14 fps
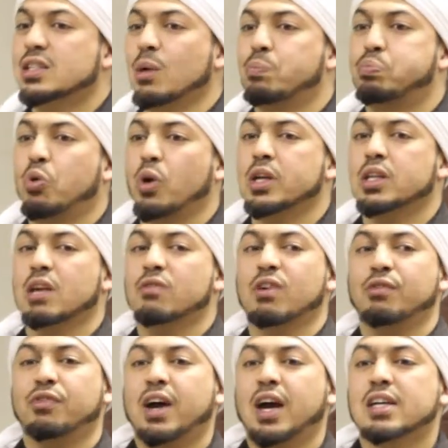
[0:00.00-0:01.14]
the point if a
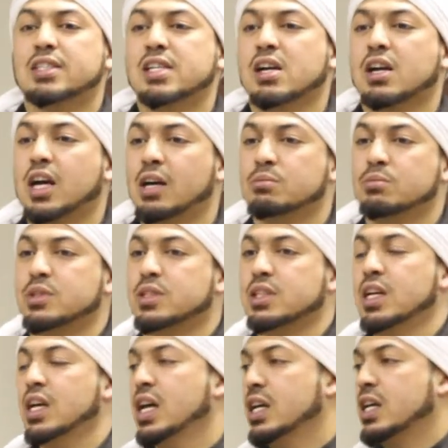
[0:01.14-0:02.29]
fasiq comes,